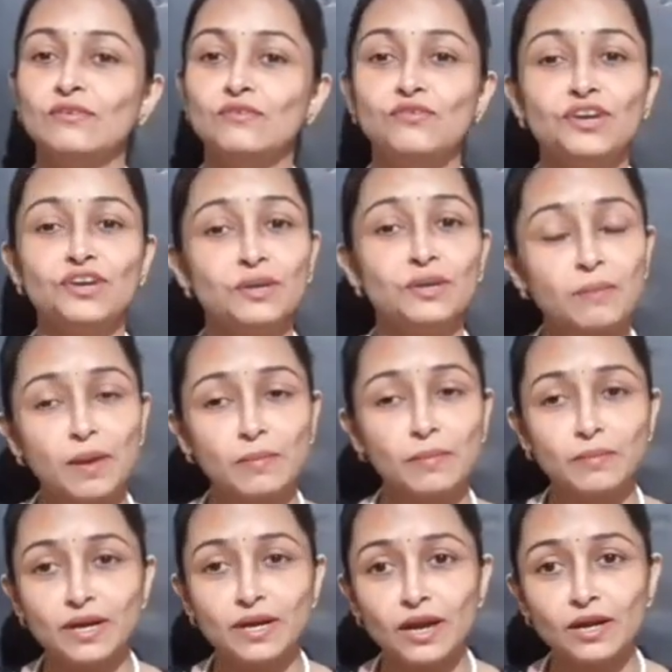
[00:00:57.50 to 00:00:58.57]
we remember
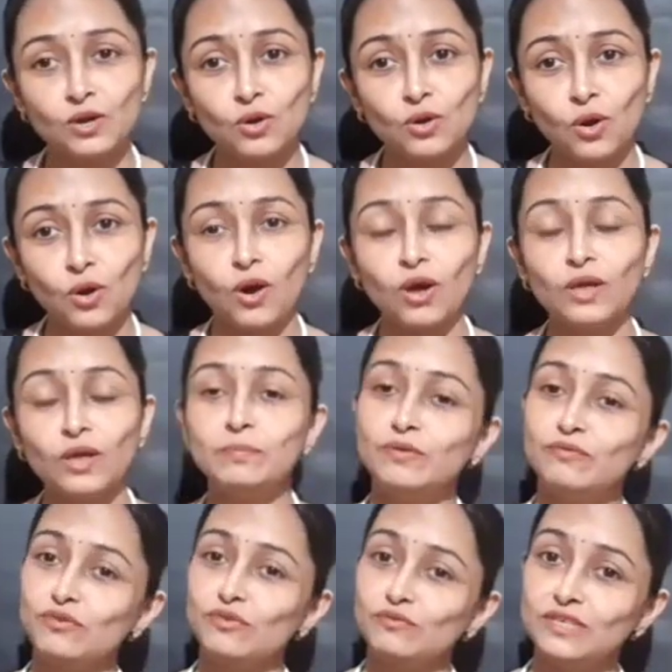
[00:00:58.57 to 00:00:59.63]
our God
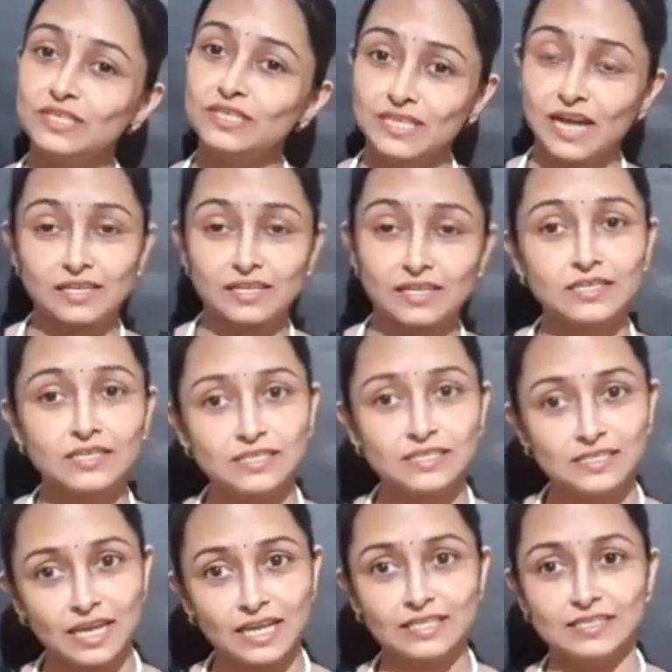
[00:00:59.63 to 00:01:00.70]
before we start our
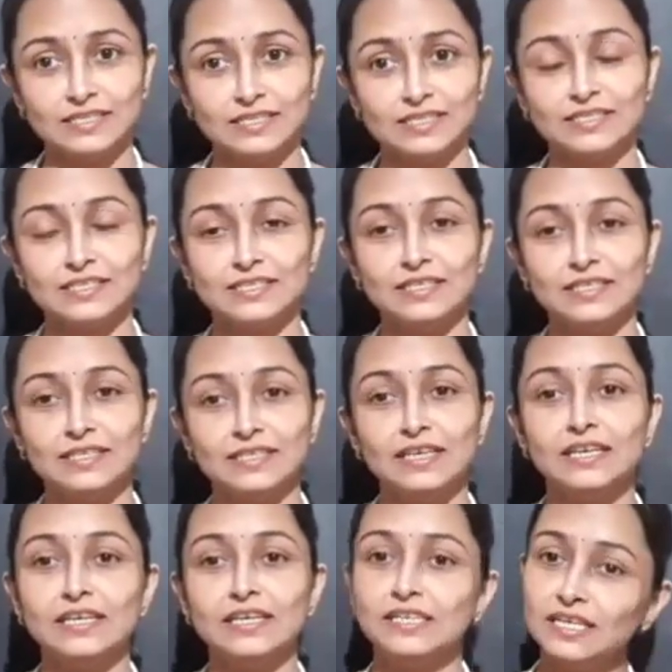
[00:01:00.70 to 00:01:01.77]
studies.
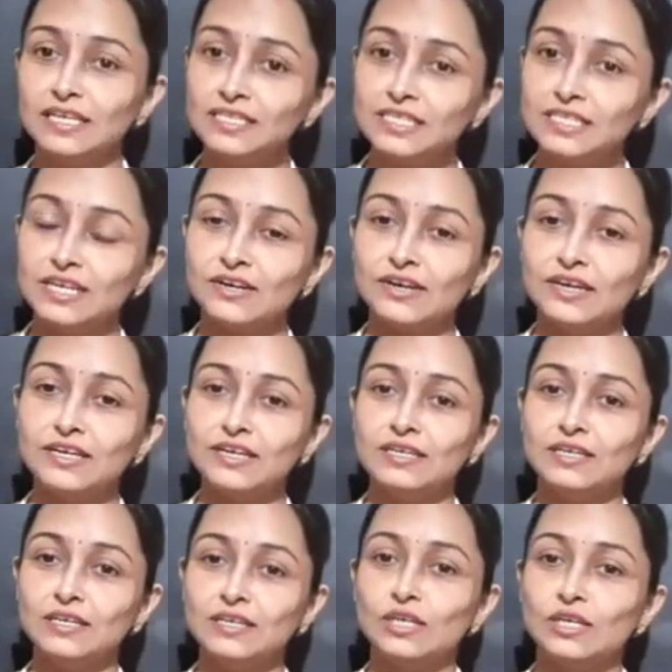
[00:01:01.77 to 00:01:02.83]
Yes, children?
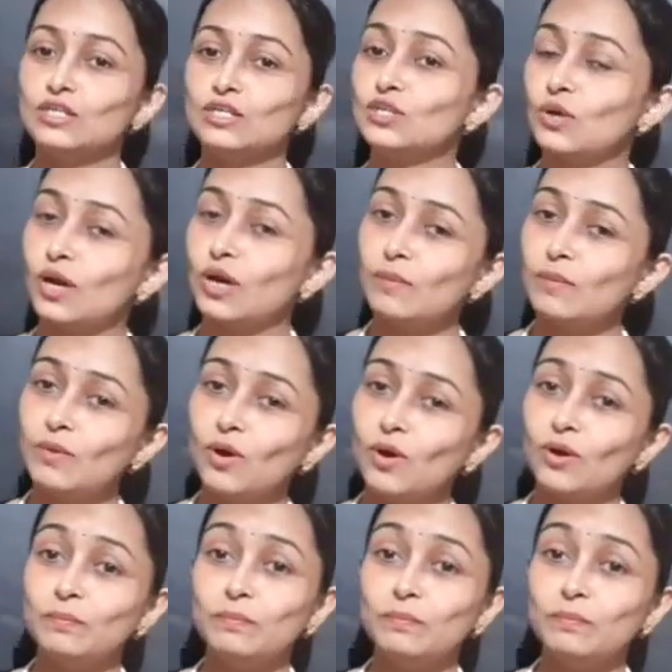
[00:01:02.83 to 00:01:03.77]
So come on,